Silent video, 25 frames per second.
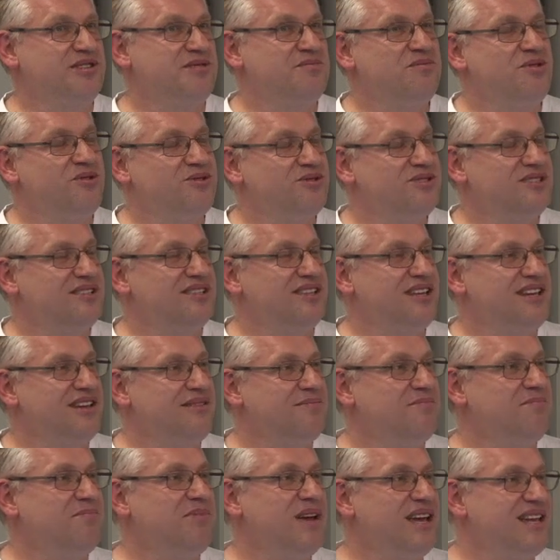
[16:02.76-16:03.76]
are
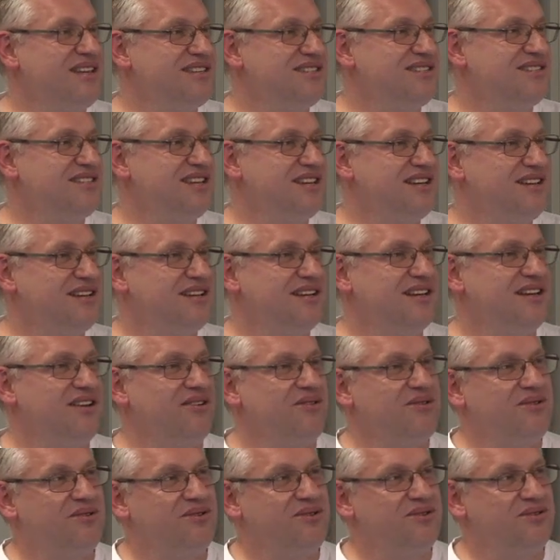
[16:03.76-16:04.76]
mostly basic
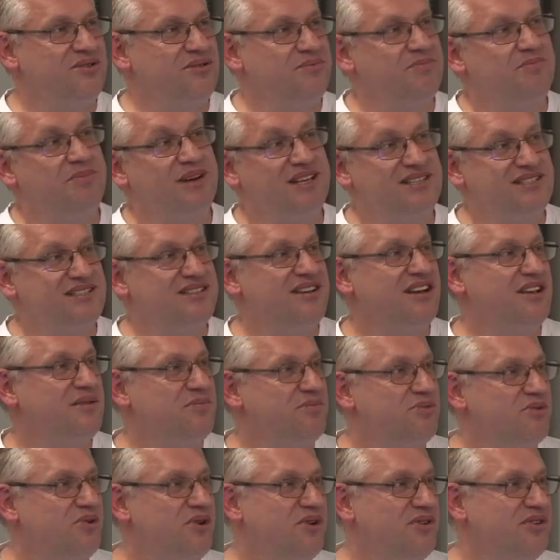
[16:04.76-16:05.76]
or Pascal
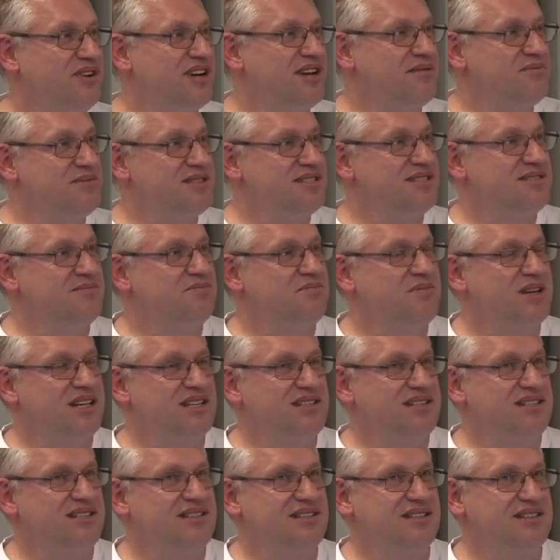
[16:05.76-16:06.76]
programs,
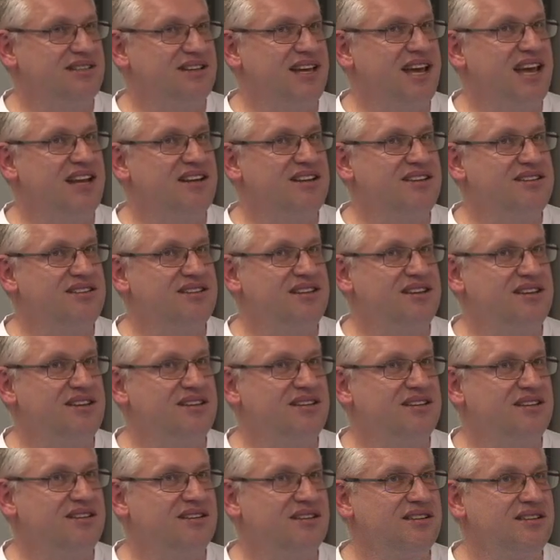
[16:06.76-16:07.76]
but uh,
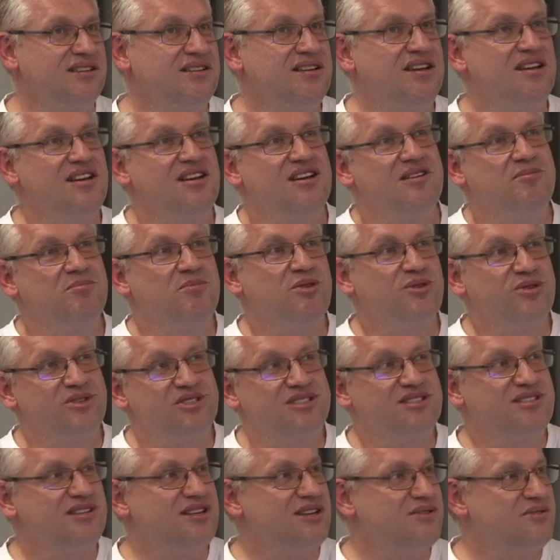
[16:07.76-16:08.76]
anything uh, more
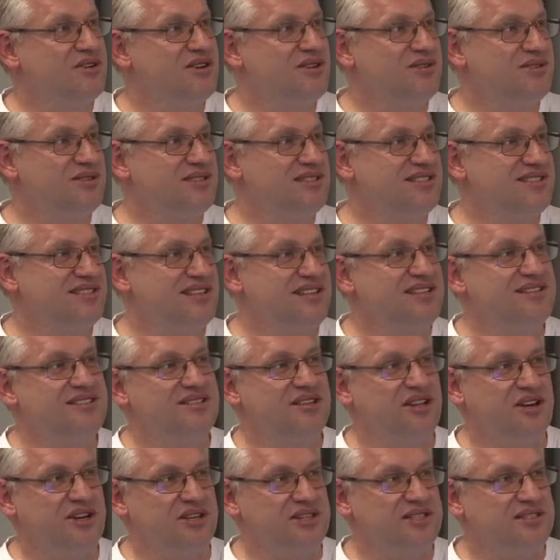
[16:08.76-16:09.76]
serious
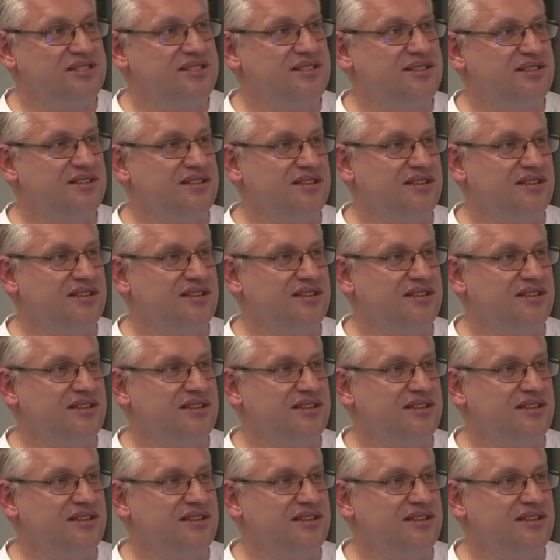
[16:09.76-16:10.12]
is lost.